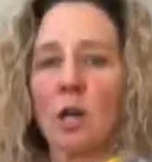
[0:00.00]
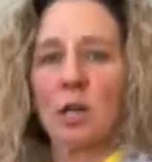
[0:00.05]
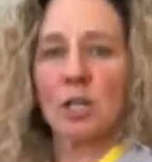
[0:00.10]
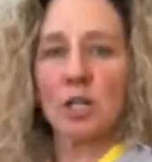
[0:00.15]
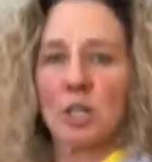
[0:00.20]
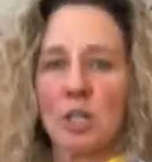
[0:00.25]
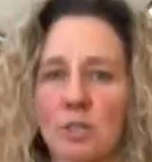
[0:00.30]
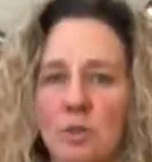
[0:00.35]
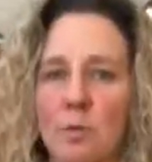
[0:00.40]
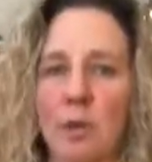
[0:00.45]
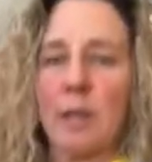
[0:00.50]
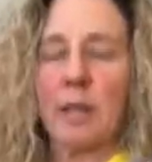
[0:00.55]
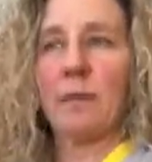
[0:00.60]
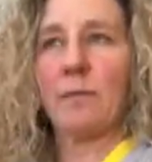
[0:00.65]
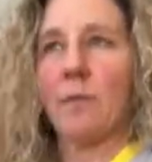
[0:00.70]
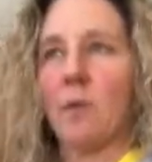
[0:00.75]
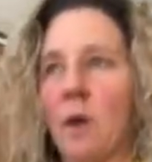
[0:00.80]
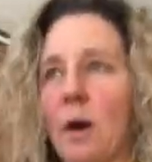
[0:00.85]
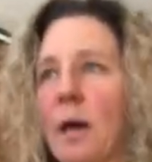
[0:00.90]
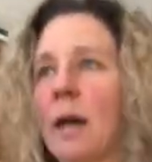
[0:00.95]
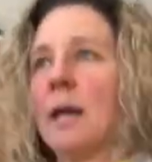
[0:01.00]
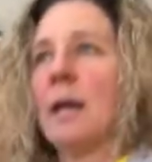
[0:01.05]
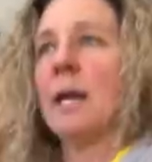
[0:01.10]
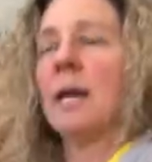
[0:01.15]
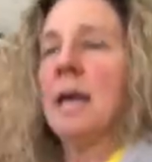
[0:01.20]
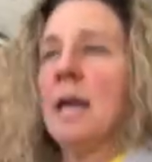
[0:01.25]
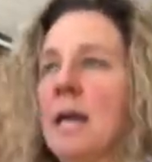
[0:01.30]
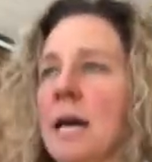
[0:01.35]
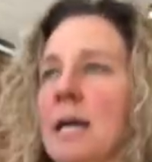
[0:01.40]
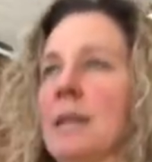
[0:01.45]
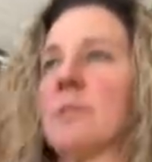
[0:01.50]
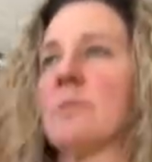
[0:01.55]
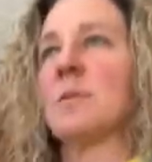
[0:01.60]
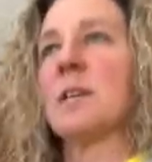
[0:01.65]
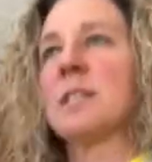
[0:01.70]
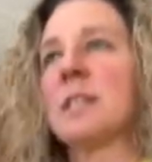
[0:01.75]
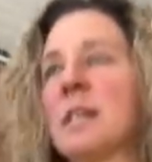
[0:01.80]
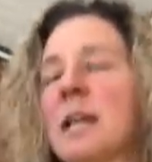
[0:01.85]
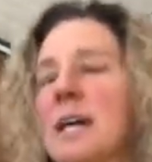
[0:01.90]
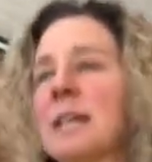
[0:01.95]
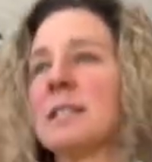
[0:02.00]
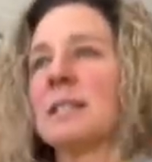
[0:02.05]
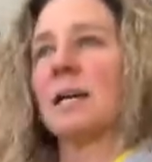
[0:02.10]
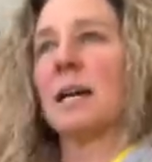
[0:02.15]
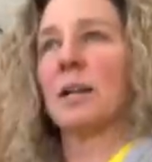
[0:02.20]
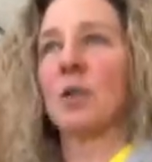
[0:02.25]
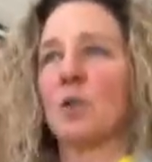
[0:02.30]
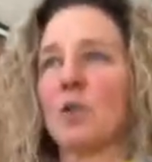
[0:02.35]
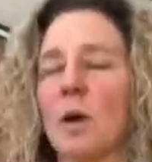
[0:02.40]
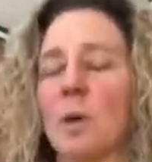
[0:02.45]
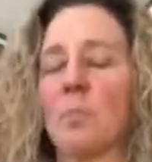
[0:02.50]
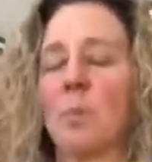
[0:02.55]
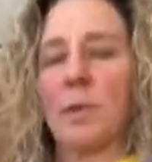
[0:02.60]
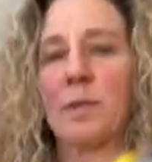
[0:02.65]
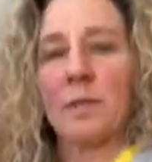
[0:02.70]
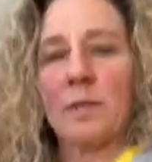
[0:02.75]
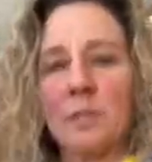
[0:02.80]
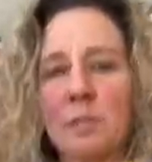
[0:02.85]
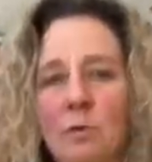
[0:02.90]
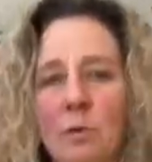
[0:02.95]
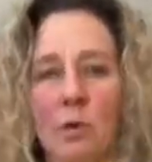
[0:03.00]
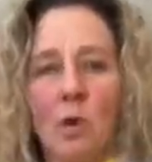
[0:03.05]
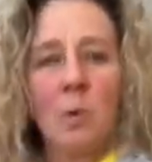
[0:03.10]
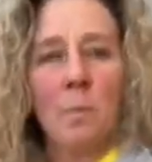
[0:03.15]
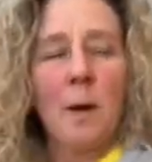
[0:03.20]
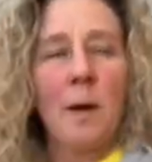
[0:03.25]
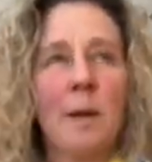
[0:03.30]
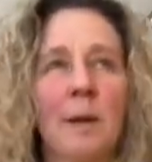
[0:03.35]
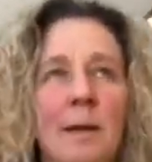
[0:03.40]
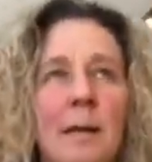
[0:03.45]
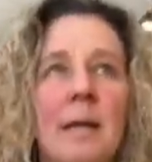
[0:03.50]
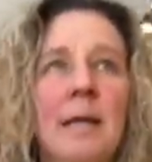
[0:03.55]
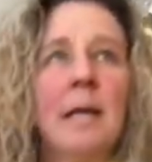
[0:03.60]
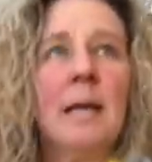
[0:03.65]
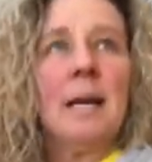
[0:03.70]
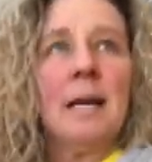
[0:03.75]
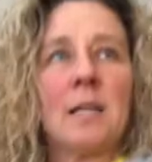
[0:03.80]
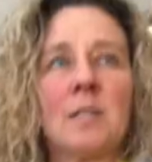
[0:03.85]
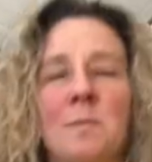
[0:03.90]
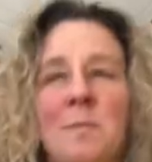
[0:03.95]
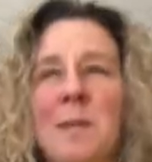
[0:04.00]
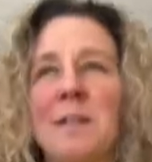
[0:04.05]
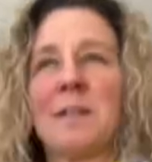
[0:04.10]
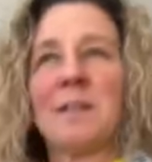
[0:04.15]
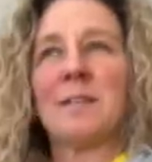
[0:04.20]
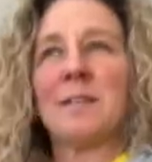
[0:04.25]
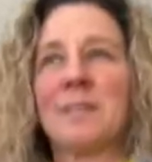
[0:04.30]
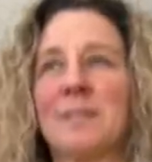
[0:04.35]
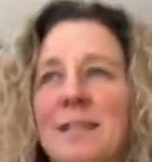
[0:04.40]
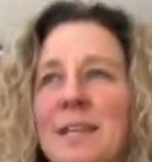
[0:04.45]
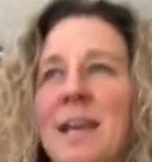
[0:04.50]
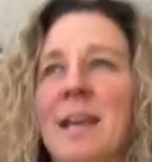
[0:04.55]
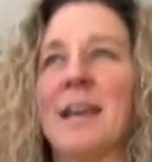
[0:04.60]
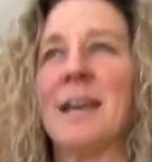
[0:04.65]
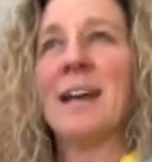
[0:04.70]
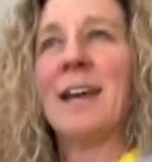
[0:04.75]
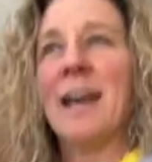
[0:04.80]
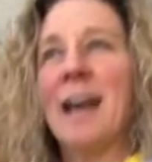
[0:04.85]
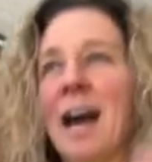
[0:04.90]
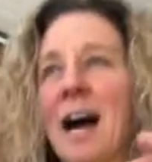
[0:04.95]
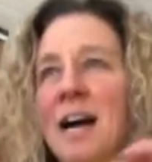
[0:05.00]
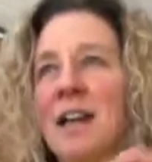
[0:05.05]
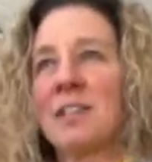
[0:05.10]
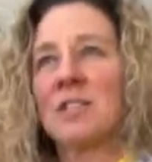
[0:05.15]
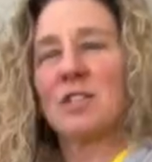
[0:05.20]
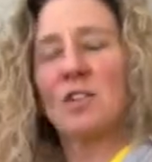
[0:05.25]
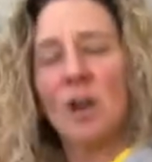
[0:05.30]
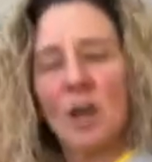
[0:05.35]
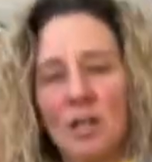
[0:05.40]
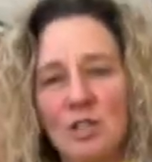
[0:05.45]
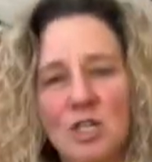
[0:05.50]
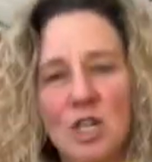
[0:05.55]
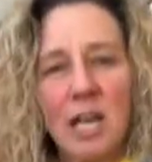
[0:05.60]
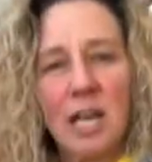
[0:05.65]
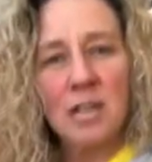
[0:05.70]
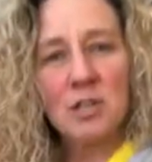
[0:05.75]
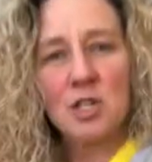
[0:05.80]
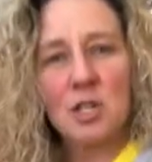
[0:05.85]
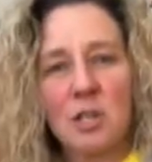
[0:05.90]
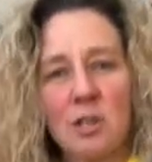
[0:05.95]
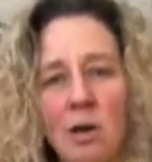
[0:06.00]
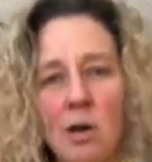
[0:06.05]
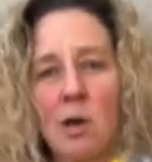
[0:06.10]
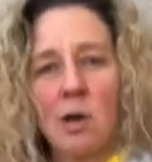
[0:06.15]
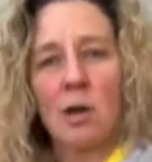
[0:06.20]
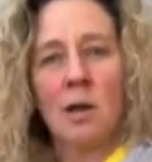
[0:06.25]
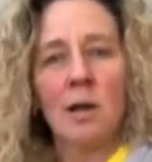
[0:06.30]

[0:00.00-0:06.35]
she's running for. And the reason I signed her up with this group is because I saw a change in her.